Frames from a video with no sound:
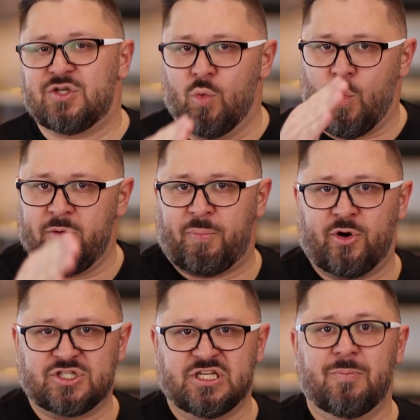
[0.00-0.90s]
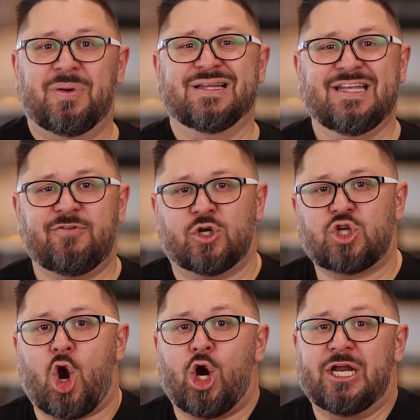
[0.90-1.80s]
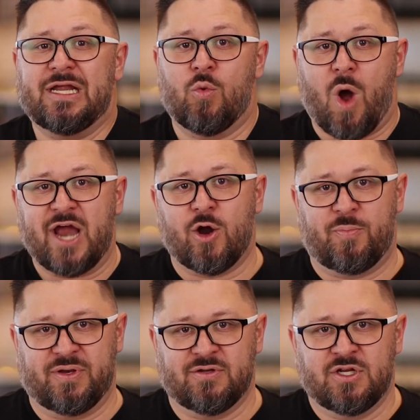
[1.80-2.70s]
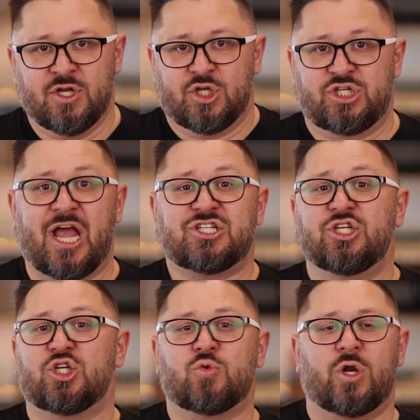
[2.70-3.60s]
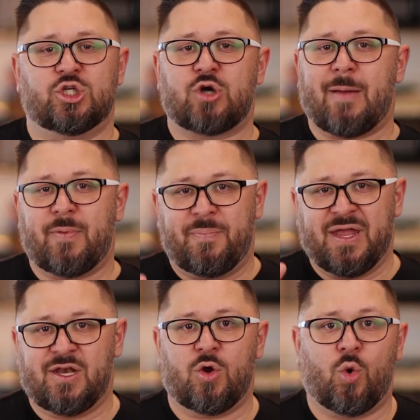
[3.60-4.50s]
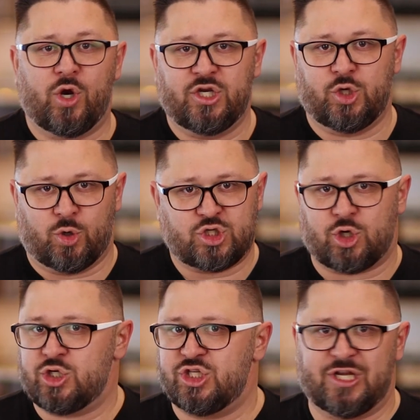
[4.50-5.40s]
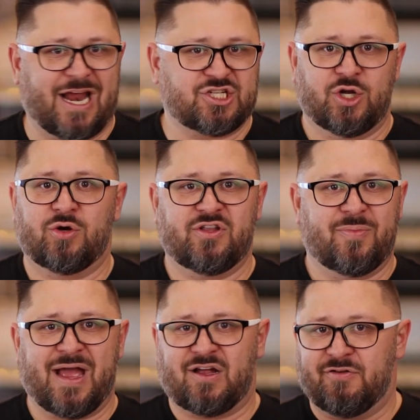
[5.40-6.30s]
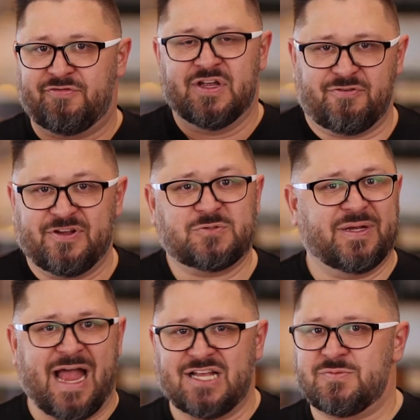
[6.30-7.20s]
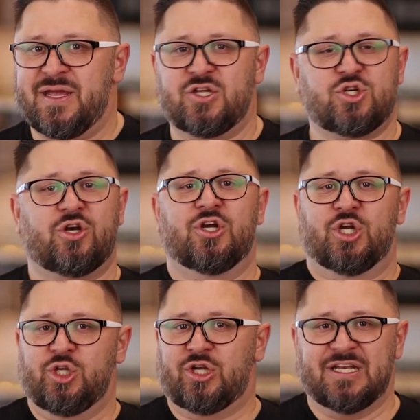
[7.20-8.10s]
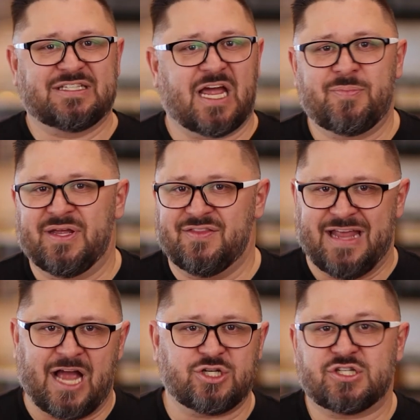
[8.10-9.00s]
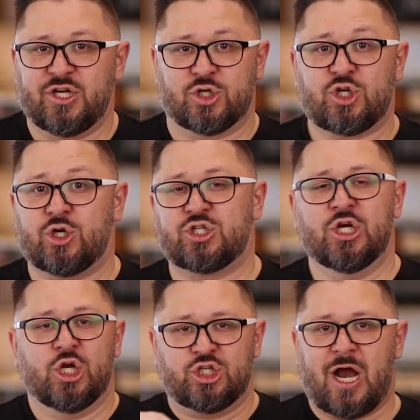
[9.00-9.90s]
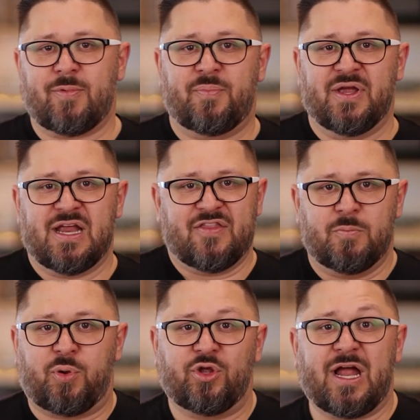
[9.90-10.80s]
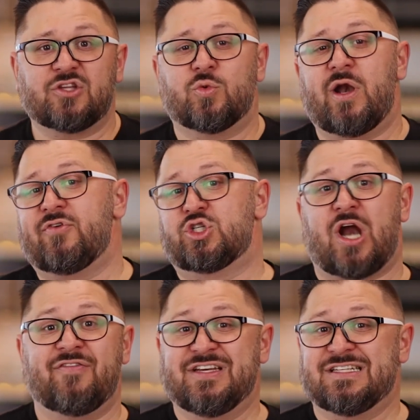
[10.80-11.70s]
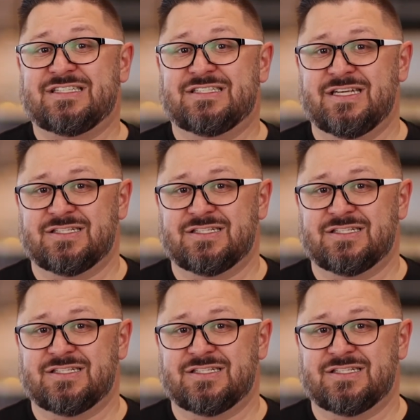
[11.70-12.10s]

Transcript: to one person, but leave your targeting wide open. So you actually just wanna drop a pin on your church. You can actually go into the back of the Facebook Ads Manager. You can type in the address of your church, drop a pin, and then pull it out to whatever driving distance